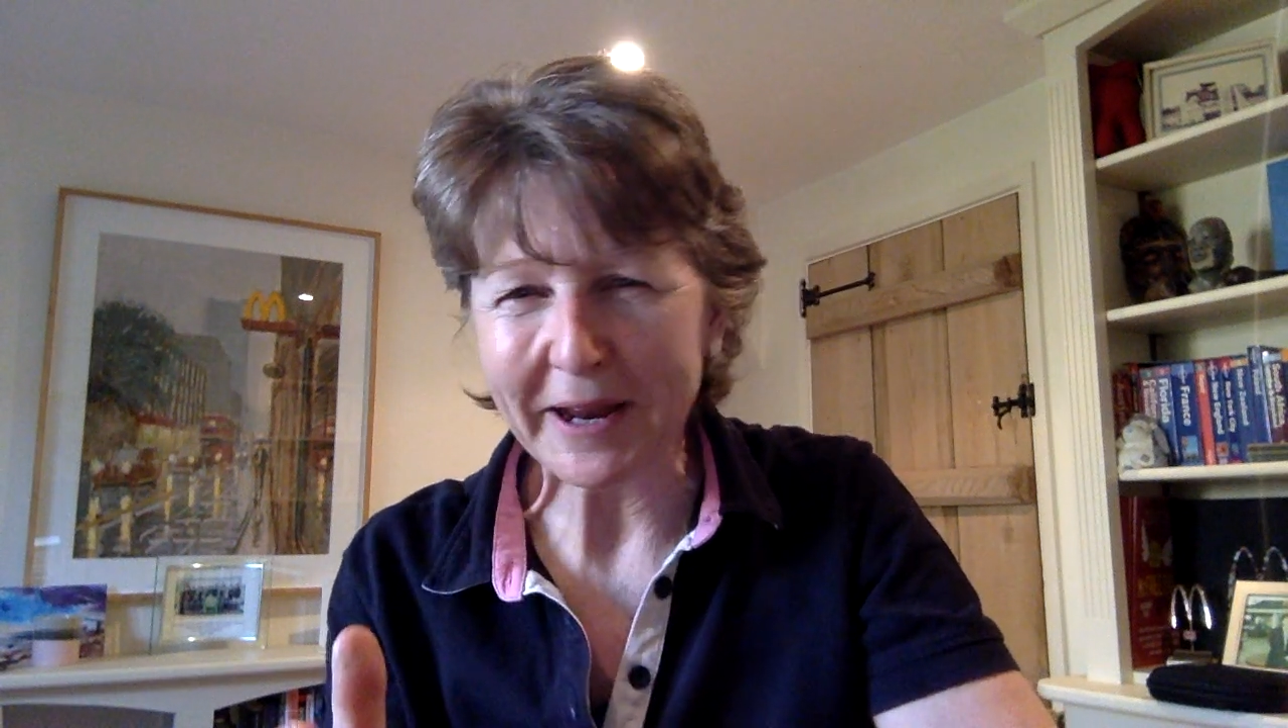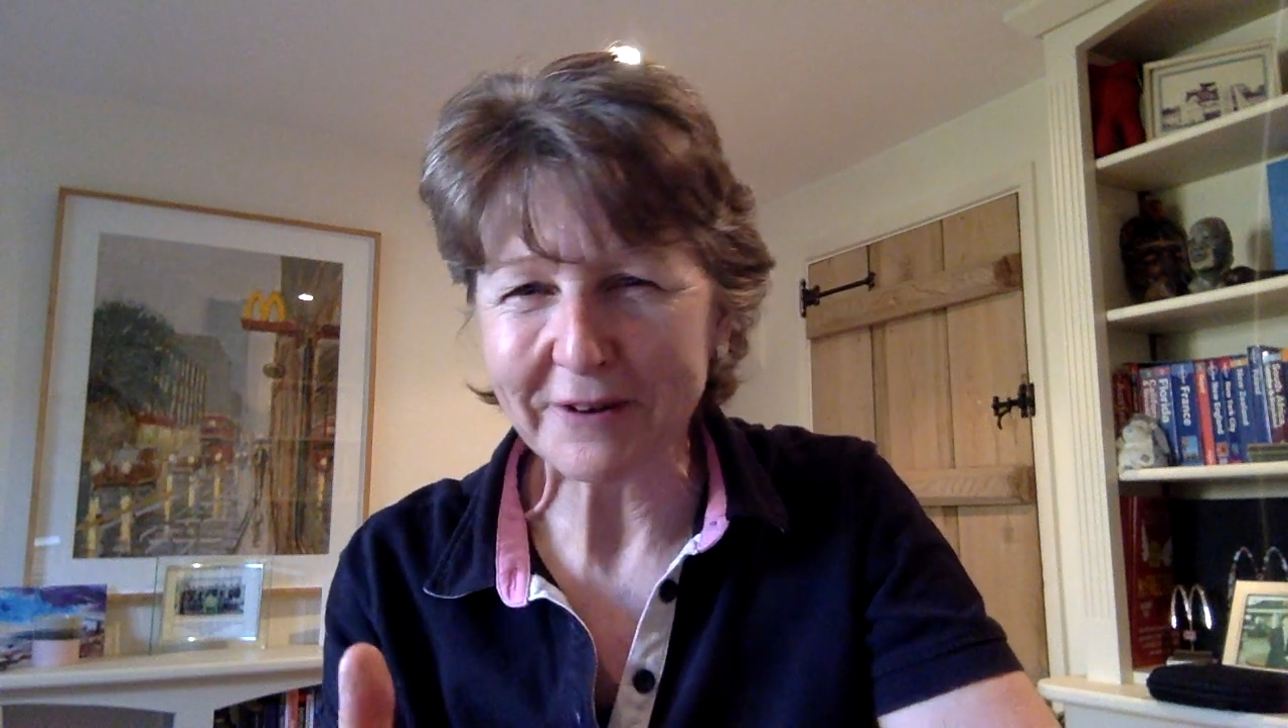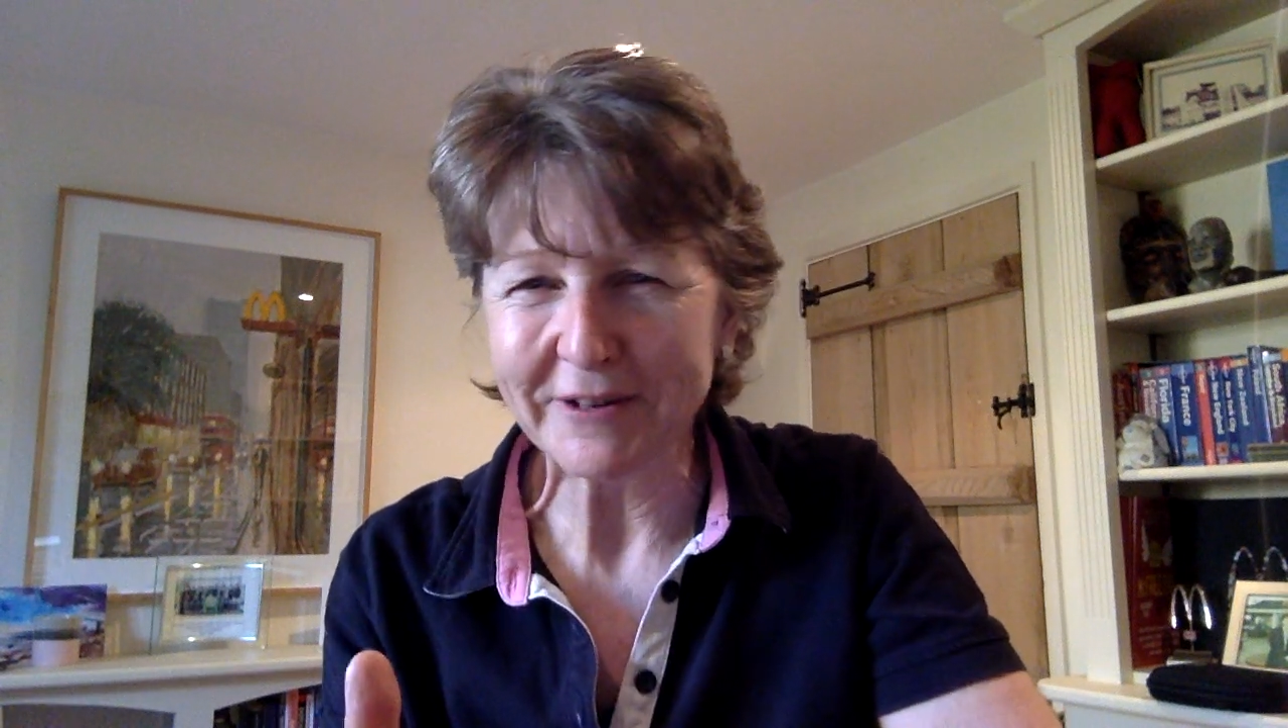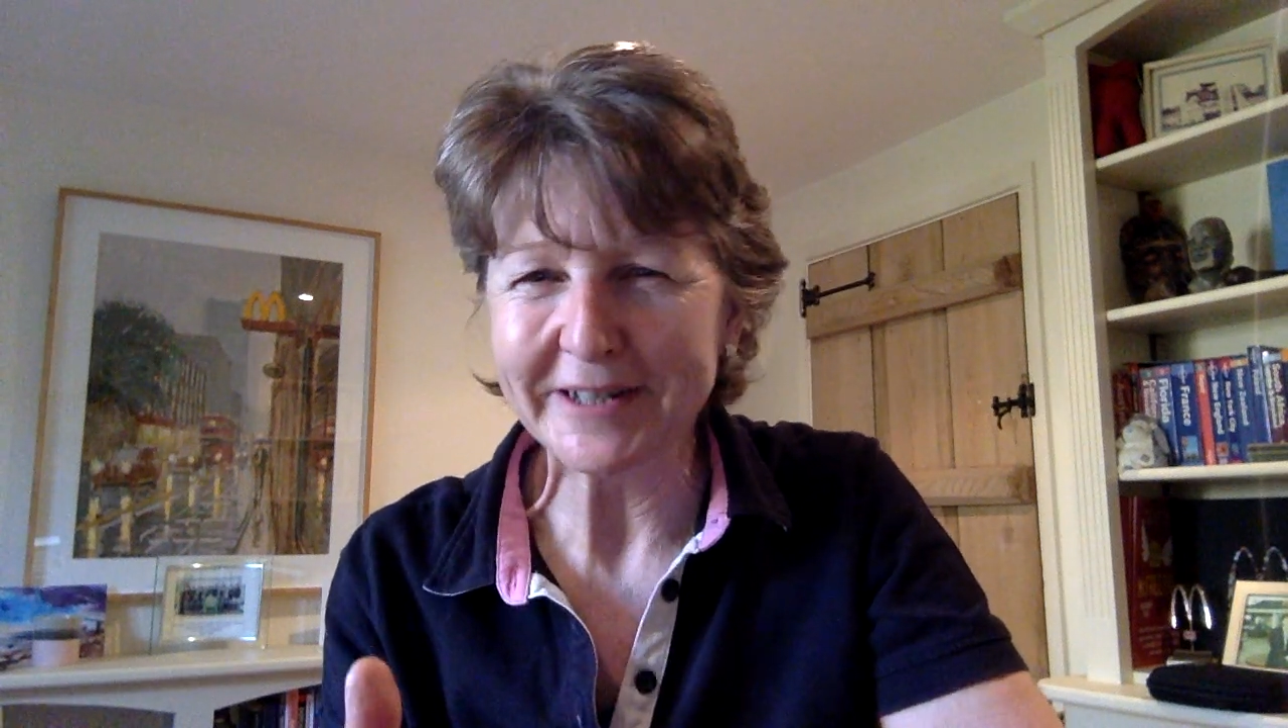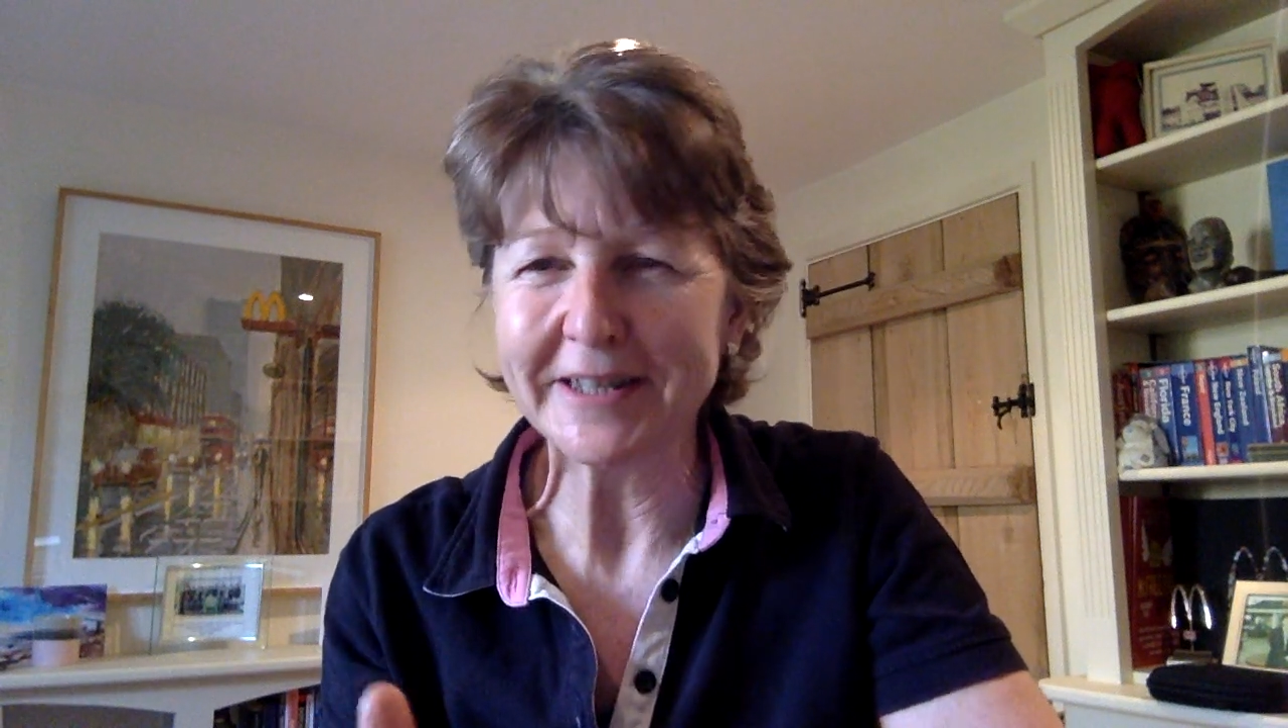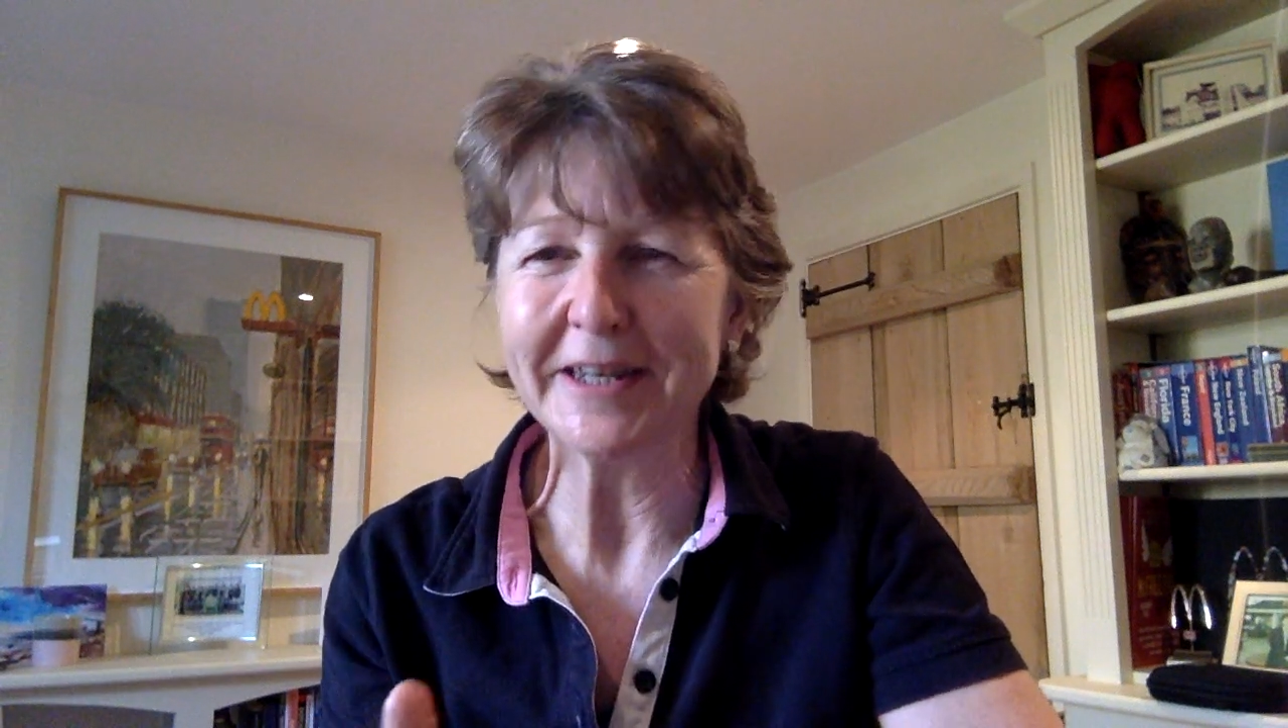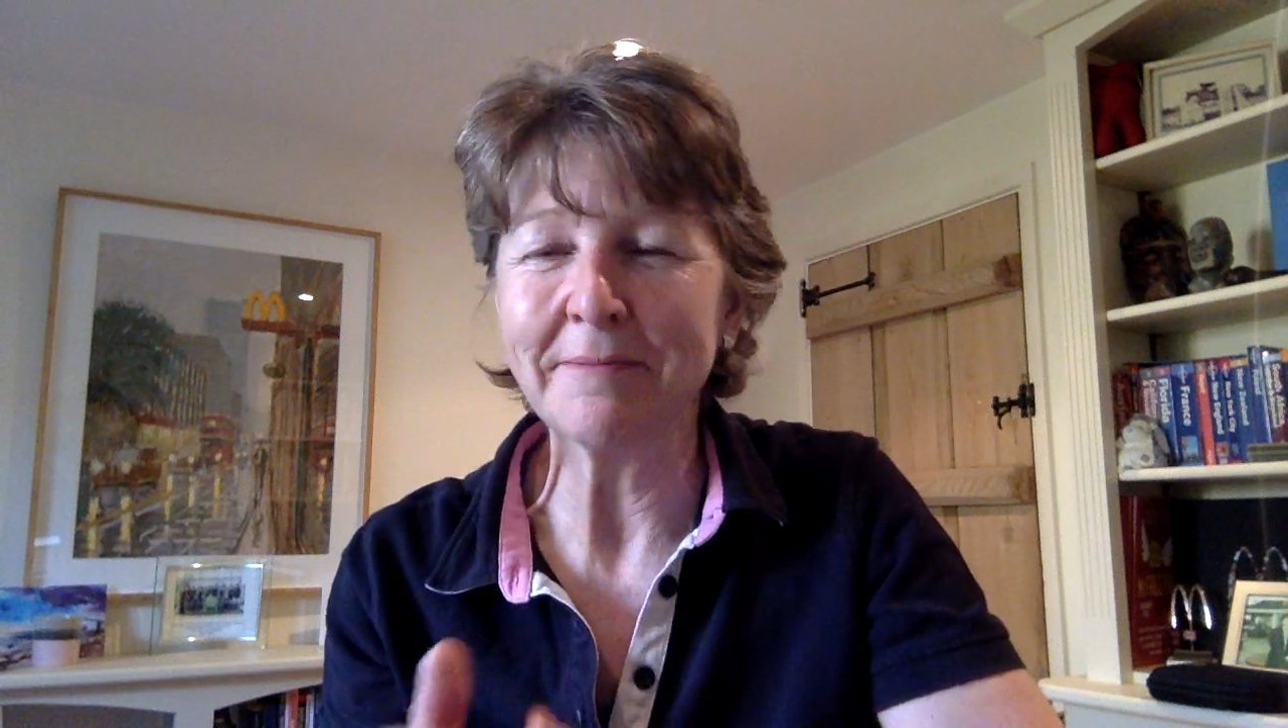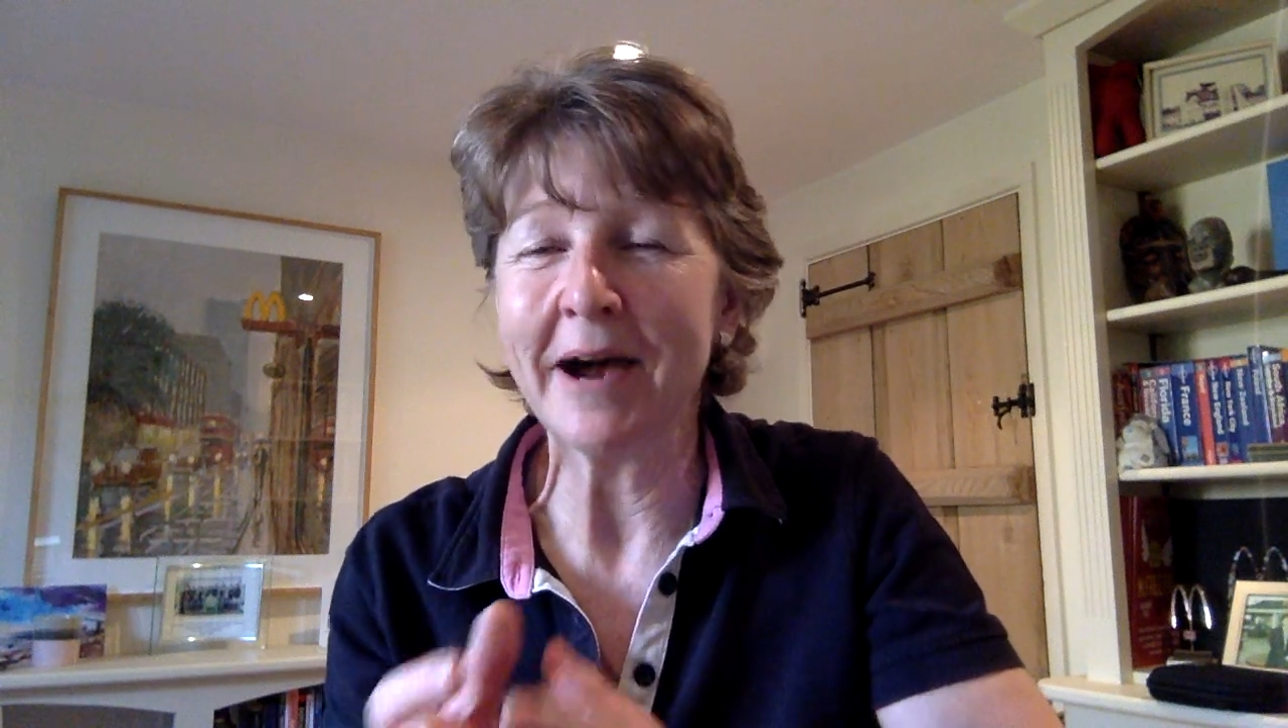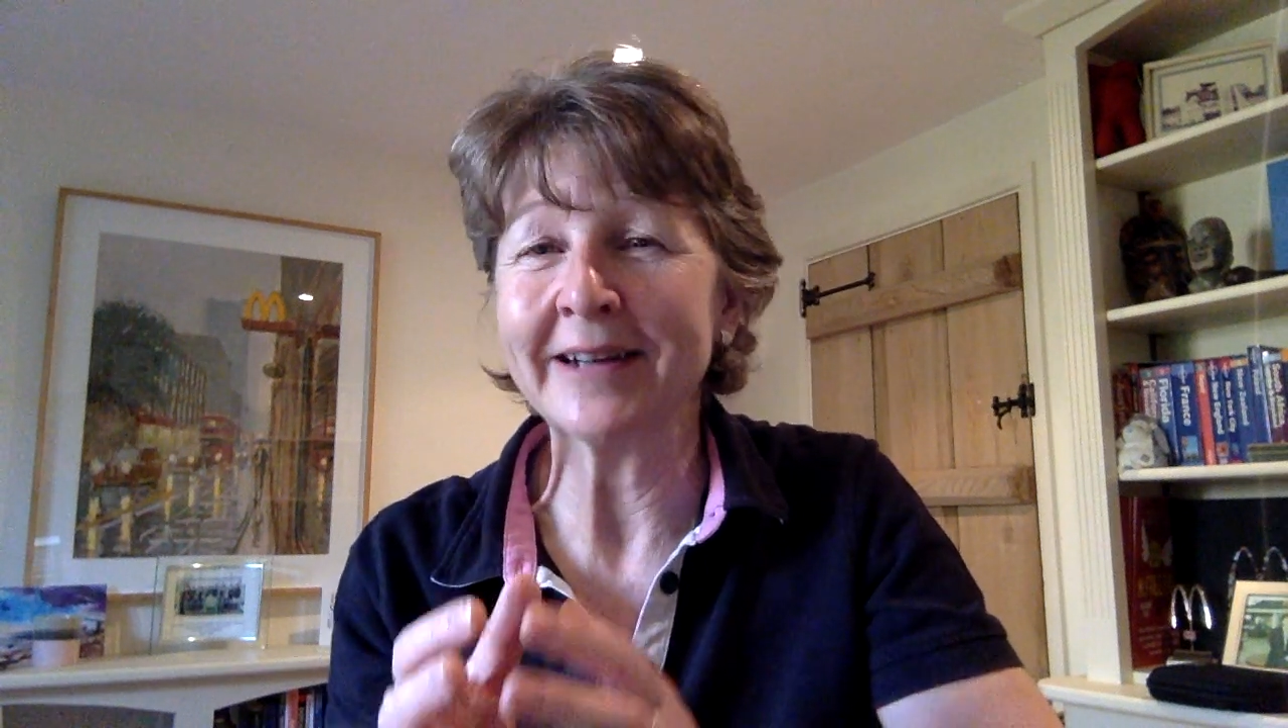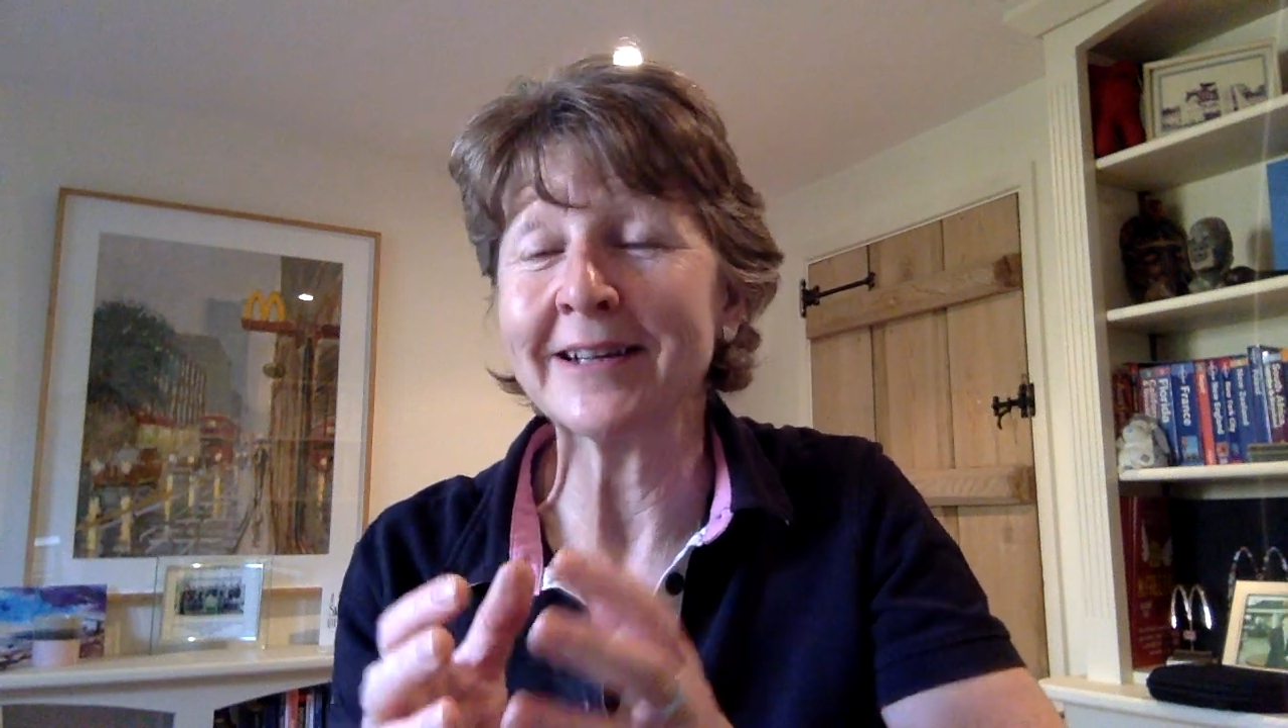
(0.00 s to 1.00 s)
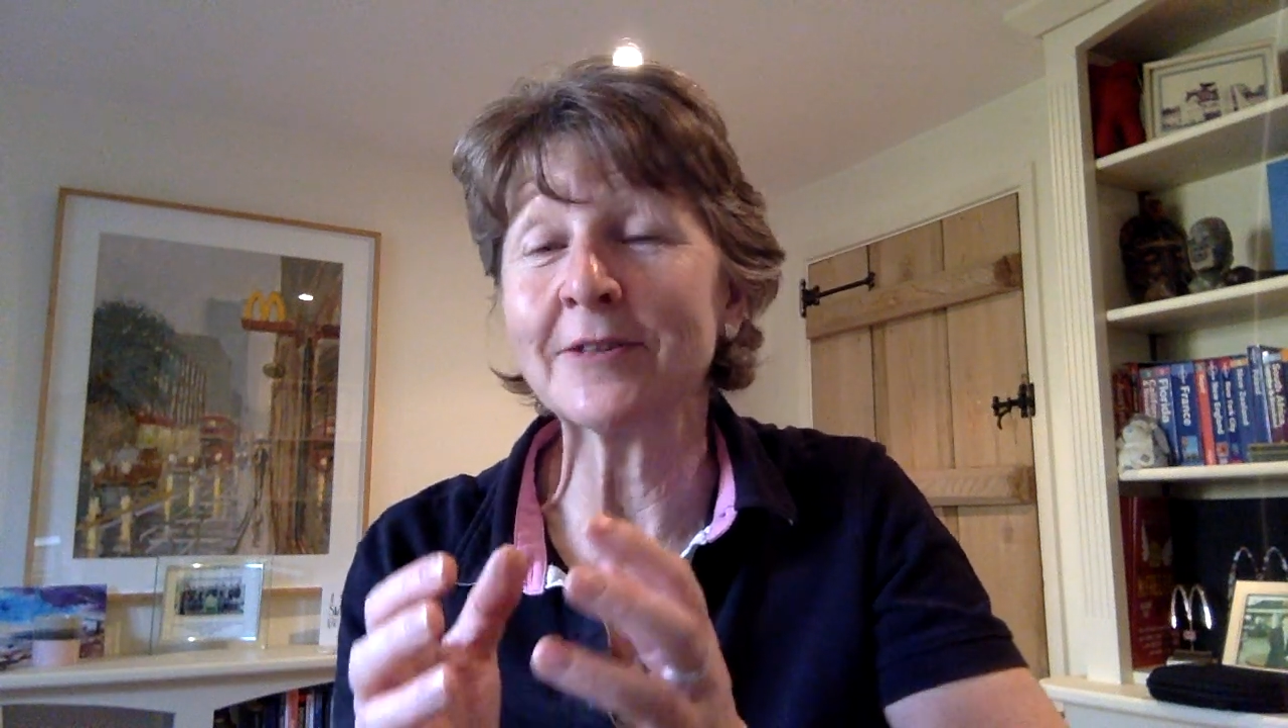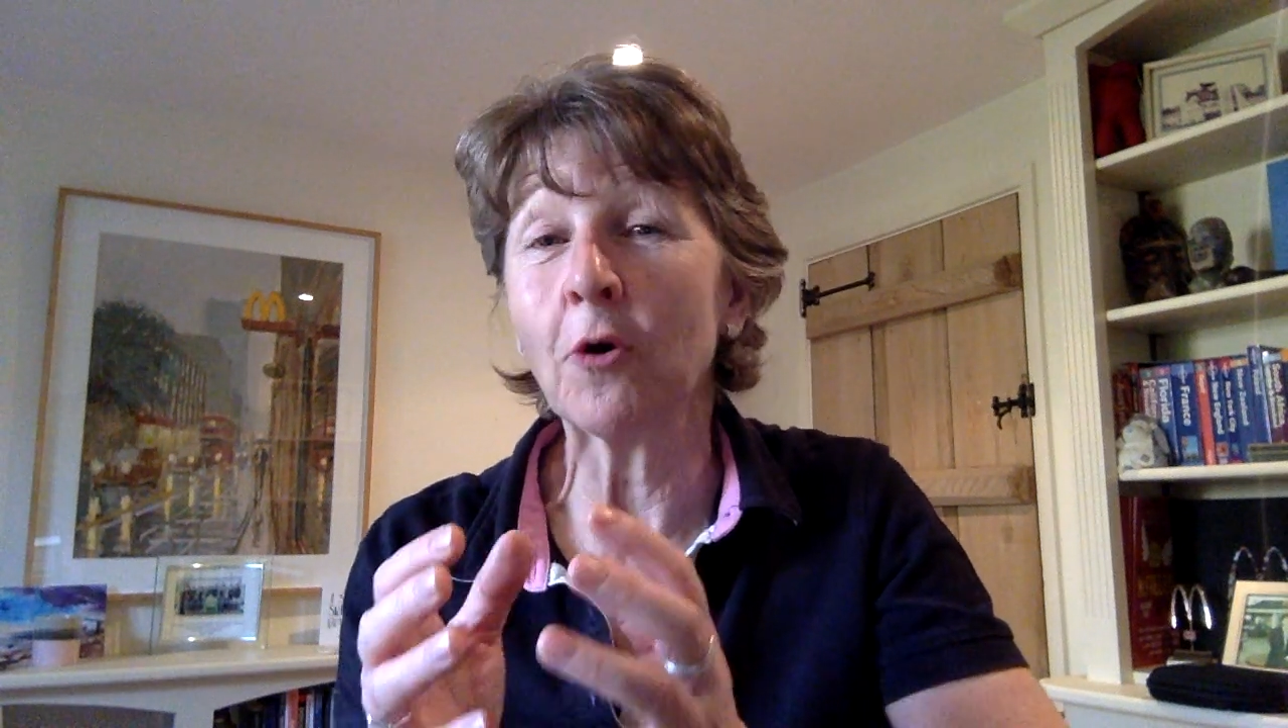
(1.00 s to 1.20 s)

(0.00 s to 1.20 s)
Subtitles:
great team and as